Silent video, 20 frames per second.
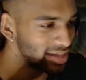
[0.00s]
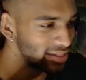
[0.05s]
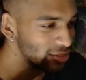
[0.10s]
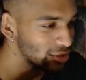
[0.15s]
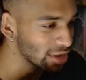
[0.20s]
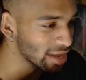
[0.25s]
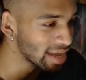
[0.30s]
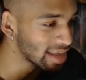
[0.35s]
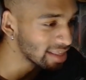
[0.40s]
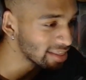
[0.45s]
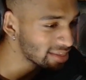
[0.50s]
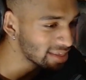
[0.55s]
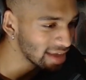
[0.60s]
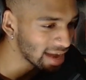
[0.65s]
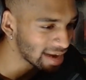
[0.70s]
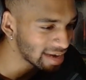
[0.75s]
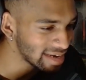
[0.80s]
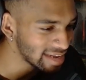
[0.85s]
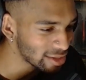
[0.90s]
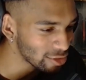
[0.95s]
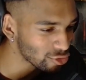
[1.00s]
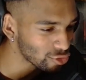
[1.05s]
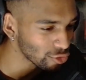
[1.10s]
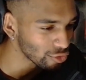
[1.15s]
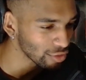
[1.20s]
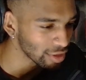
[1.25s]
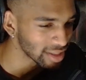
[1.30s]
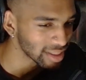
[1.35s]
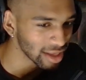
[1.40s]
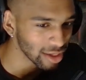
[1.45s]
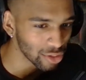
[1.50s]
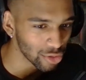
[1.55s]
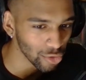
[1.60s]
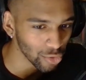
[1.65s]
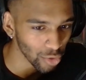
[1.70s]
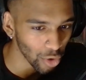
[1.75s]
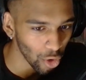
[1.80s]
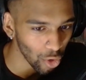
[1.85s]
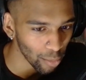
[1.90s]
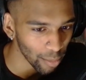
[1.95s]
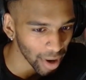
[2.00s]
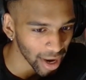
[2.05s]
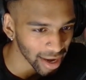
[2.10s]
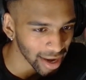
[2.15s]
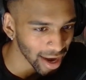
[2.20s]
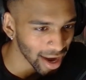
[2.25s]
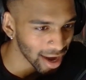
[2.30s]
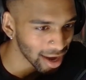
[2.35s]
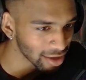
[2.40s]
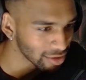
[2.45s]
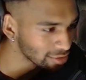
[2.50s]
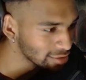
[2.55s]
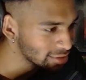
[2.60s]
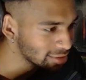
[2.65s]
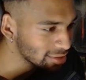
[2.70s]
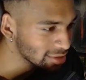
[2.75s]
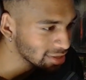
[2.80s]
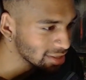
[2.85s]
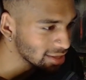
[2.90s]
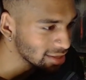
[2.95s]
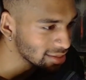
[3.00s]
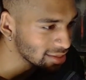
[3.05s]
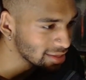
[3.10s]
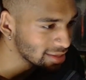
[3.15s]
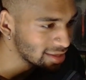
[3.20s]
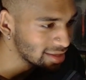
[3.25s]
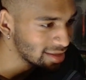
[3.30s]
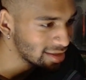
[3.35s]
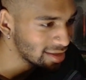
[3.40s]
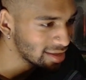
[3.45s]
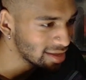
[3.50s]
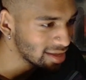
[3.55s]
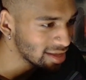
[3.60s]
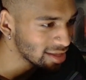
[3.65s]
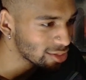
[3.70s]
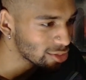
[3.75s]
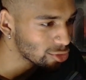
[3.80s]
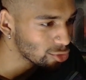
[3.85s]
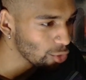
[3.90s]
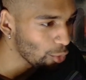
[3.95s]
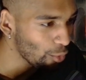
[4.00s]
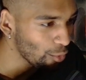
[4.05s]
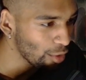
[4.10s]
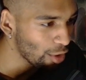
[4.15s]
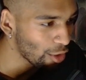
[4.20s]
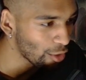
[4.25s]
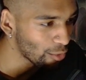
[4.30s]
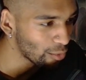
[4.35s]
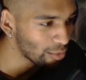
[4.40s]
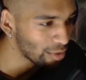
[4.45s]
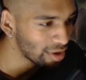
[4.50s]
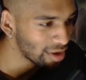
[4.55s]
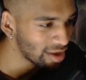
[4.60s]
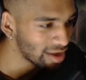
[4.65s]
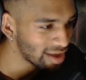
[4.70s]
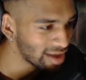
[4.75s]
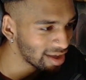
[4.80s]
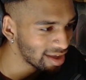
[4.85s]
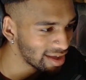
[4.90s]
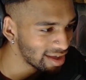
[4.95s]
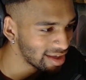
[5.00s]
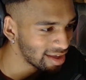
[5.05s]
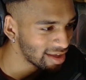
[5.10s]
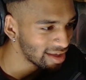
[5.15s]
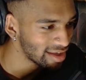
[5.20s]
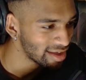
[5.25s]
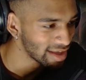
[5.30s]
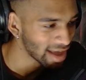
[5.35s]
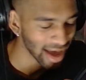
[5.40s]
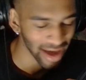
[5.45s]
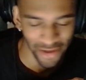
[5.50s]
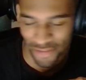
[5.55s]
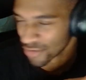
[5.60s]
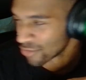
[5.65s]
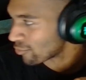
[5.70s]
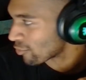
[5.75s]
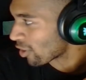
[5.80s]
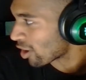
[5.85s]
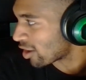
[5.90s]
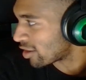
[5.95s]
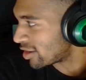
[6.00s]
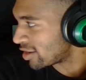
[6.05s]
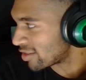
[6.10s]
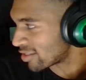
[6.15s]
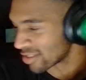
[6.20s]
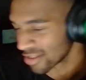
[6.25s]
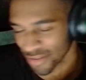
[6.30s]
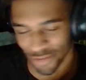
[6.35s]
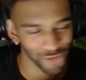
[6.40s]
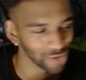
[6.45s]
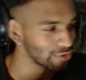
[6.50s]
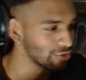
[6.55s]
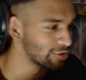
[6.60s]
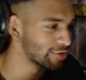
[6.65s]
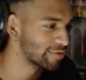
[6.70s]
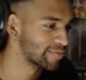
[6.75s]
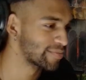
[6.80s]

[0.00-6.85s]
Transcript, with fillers: Look at... See, I need the shirt like this dude. Oh my gosh. Look at this. It's Zoro. Actually, Ron needs the shirt.